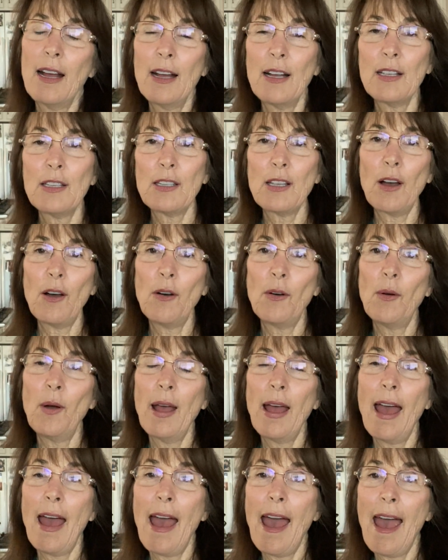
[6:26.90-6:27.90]
So
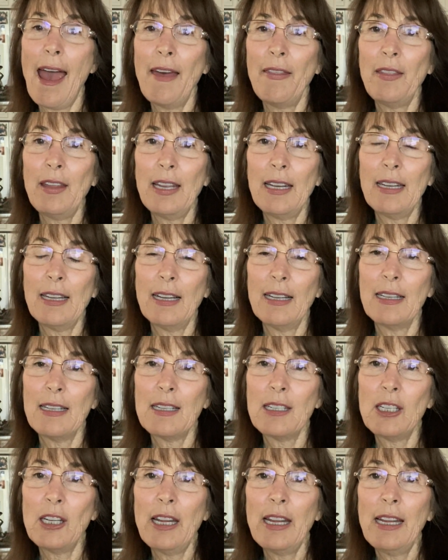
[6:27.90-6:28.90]
and then
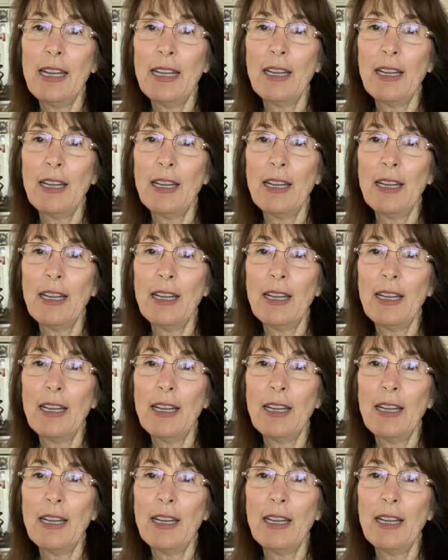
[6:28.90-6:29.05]
she